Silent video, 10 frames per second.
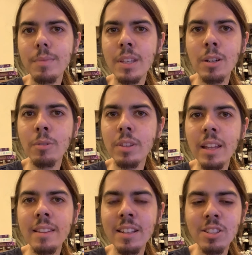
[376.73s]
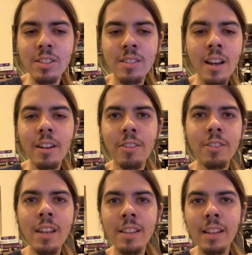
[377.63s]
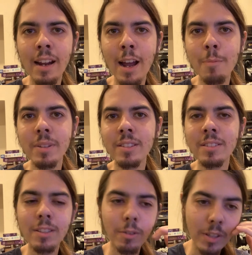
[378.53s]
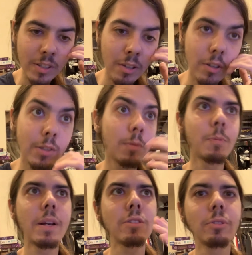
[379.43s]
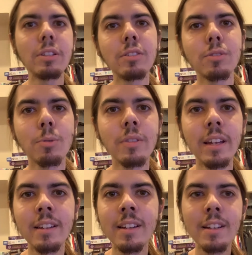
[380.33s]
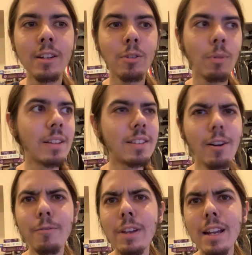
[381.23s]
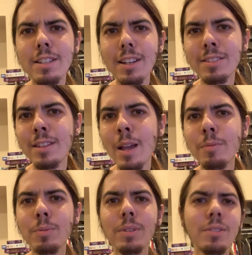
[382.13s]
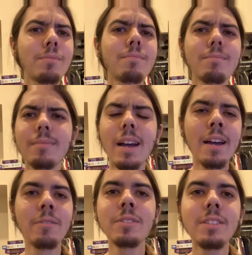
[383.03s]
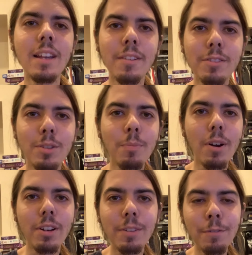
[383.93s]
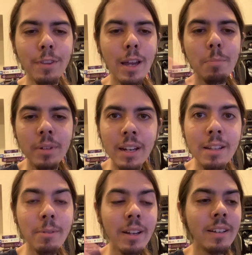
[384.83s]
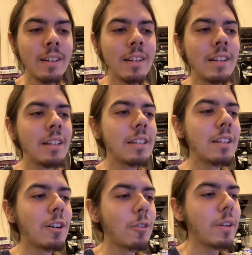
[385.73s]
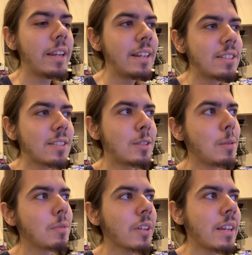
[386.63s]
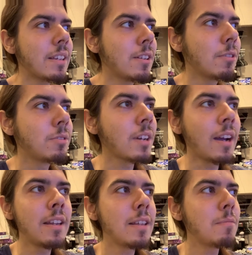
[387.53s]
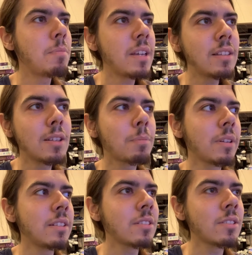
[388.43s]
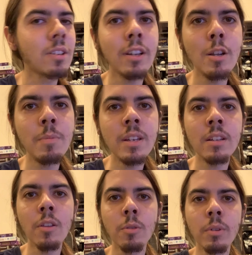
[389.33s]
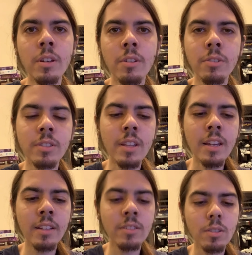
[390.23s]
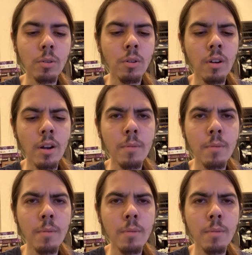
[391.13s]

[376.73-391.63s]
that's just not a thing that happens, unless you go to some specialty store that rents out VHS tapes, which I don't see how there's a market for that, but anyway, and it just seems like, dine-in pizza places are going to be another one of those things. Or,